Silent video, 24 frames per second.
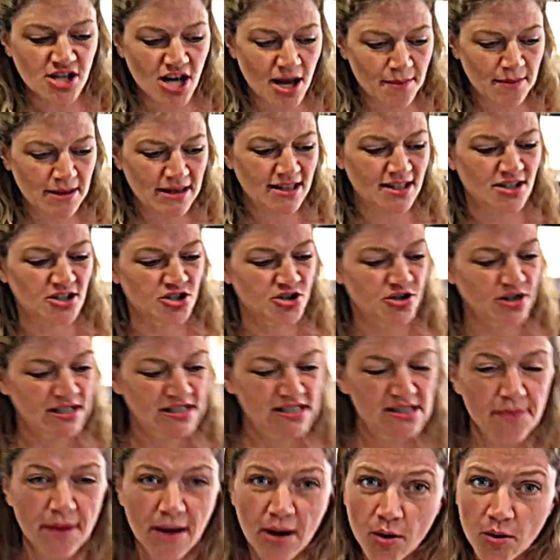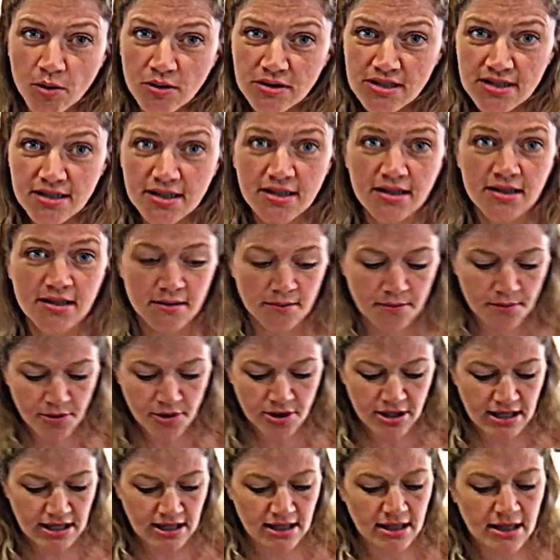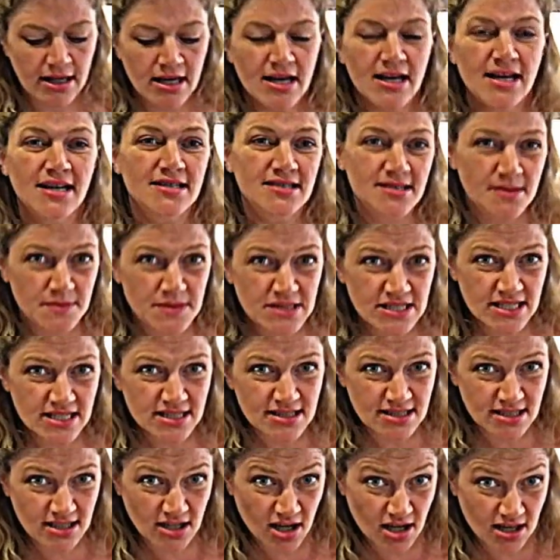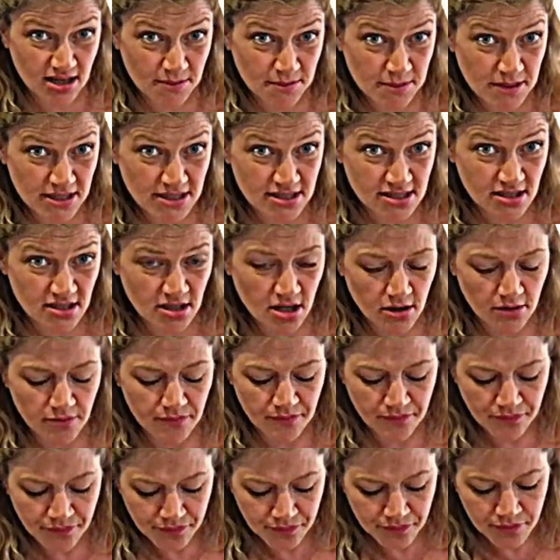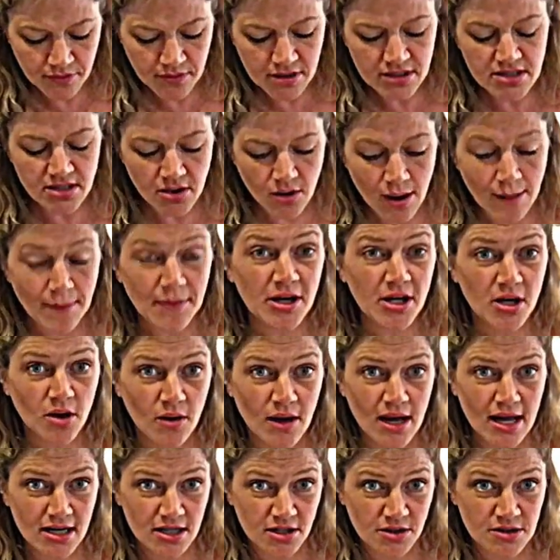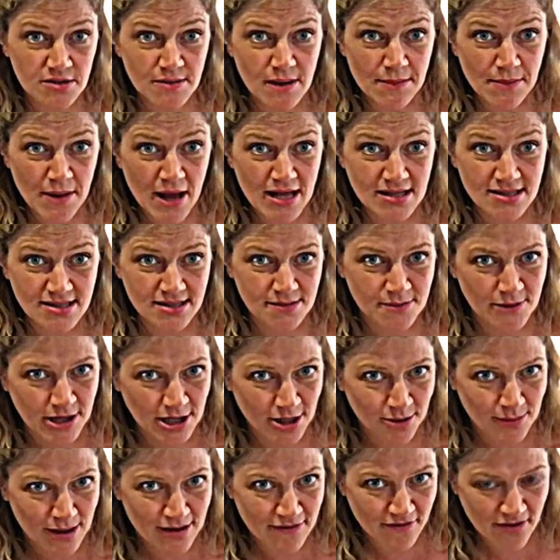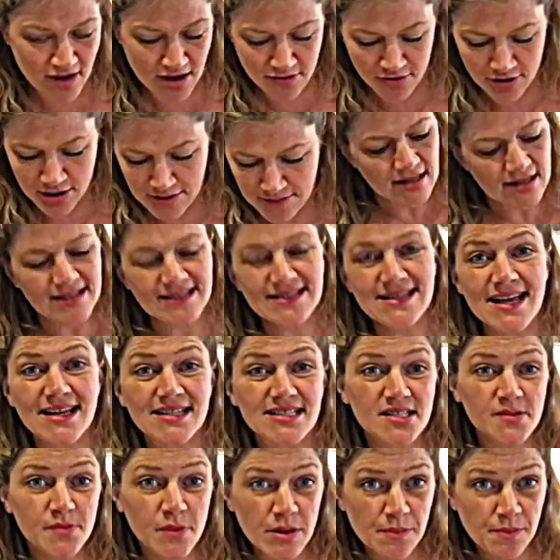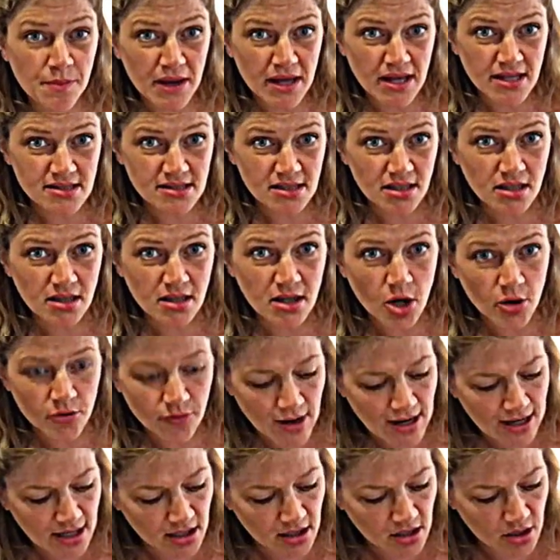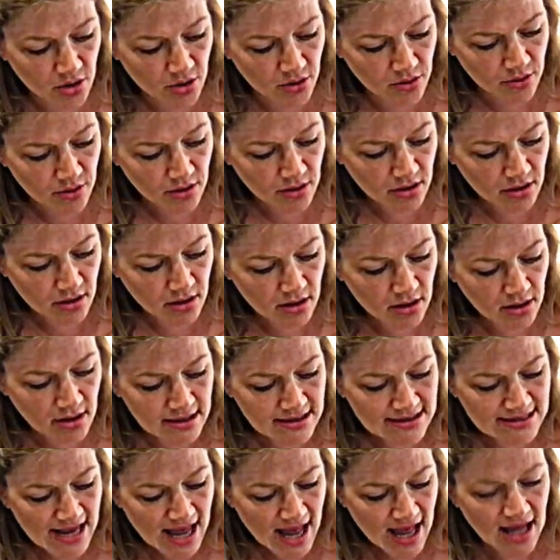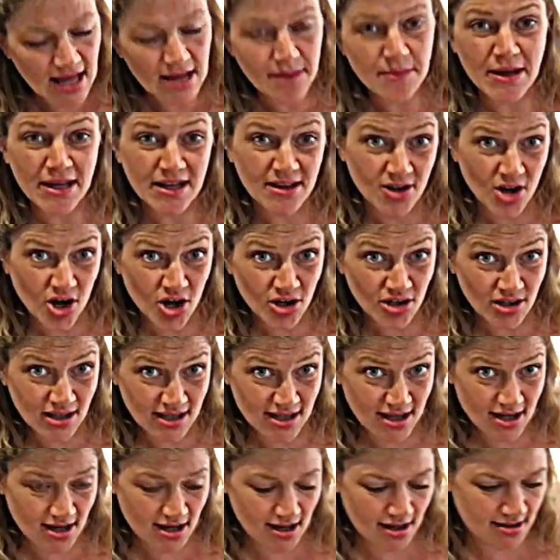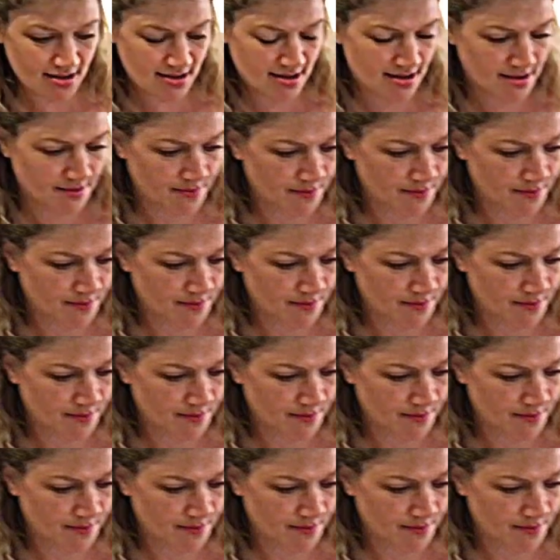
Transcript: taught me little tricks about putting some seasoning on the pizza dough. So I'm going to go ahead and use my pasta sprinkle, my favorite. This has sweet basil, oregano, thyme, and garlic in it.